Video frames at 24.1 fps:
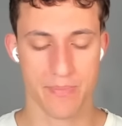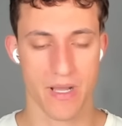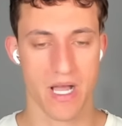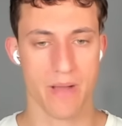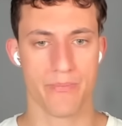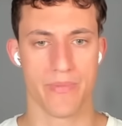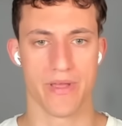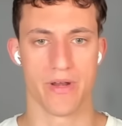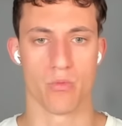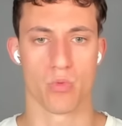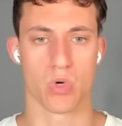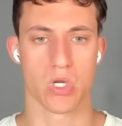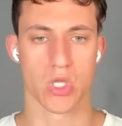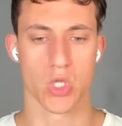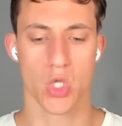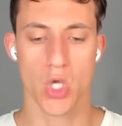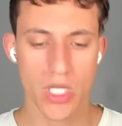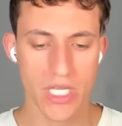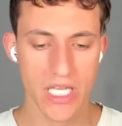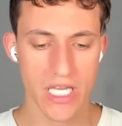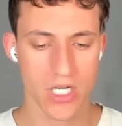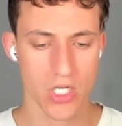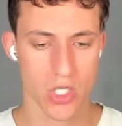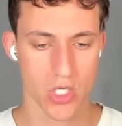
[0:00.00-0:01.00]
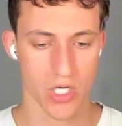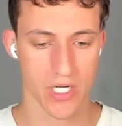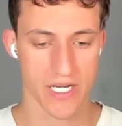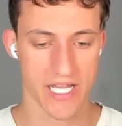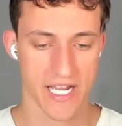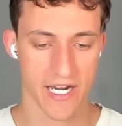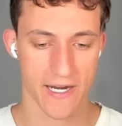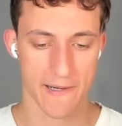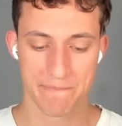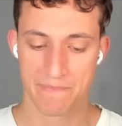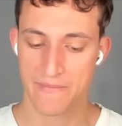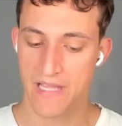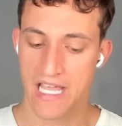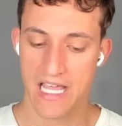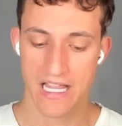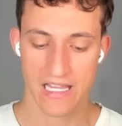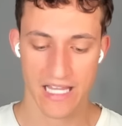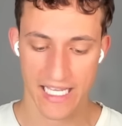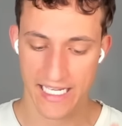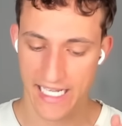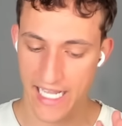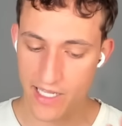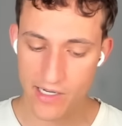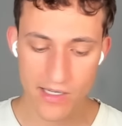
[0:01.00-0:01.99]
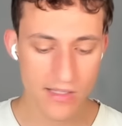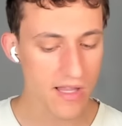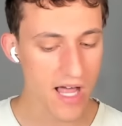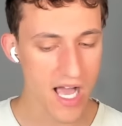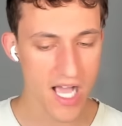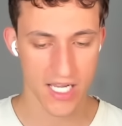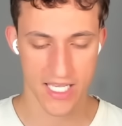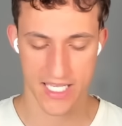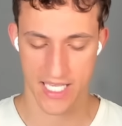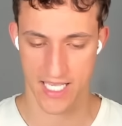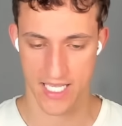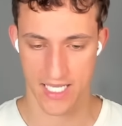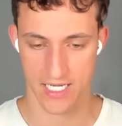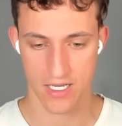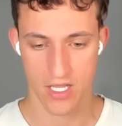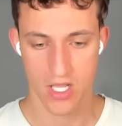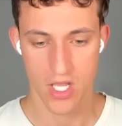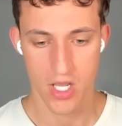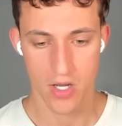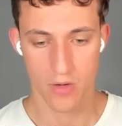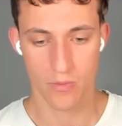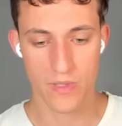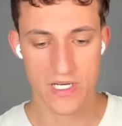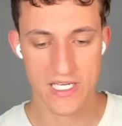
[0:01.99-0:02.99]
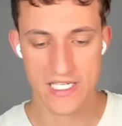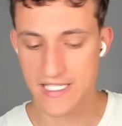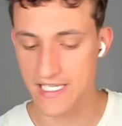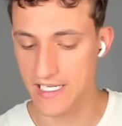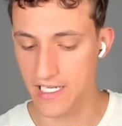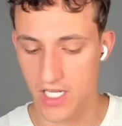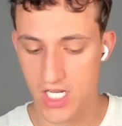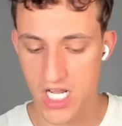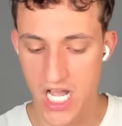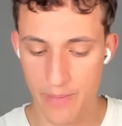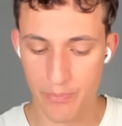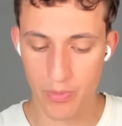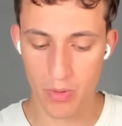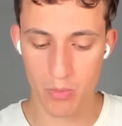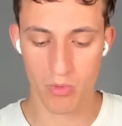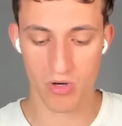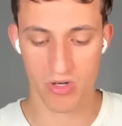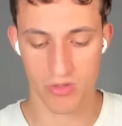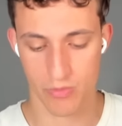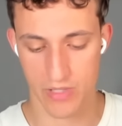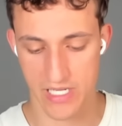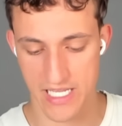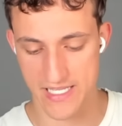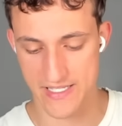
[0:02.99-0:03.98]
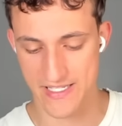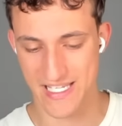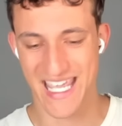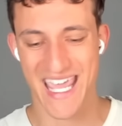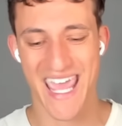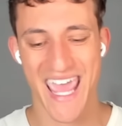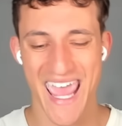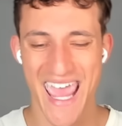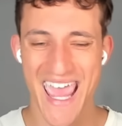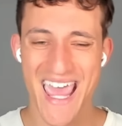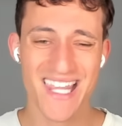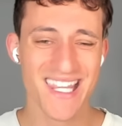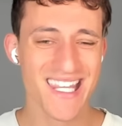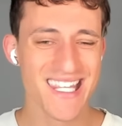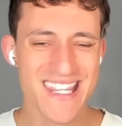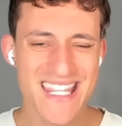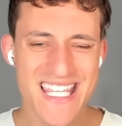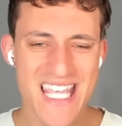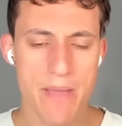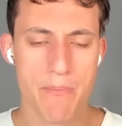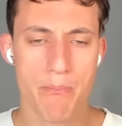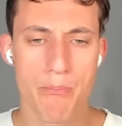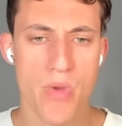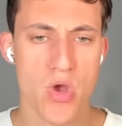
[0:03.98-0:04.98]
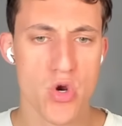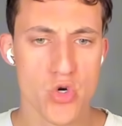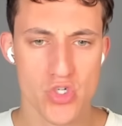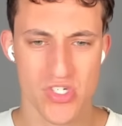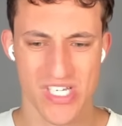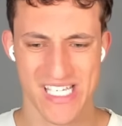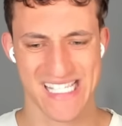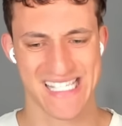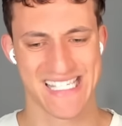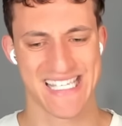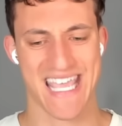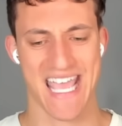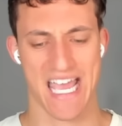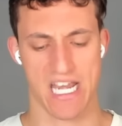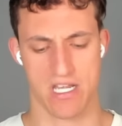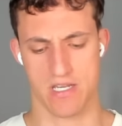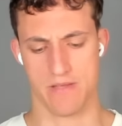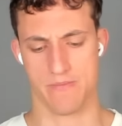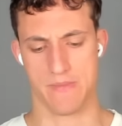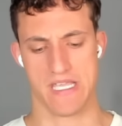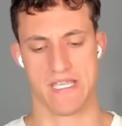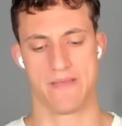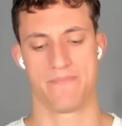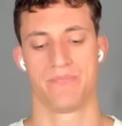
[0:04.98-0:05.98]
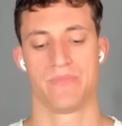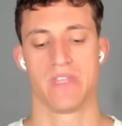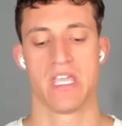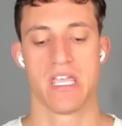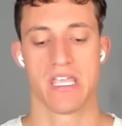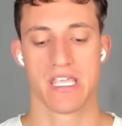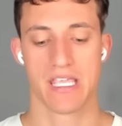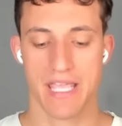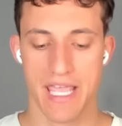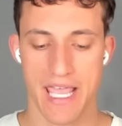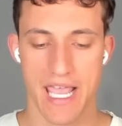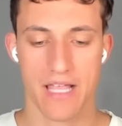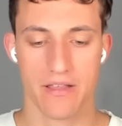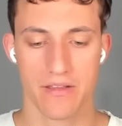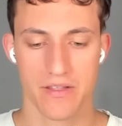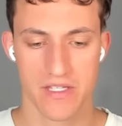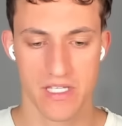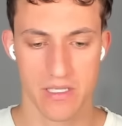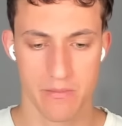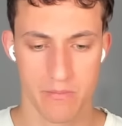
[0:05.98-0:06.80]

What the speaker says: pumping. We're looking good here. I gotta lock in. We just need a couple more wins. Can't let the emotions get to me. Can't let the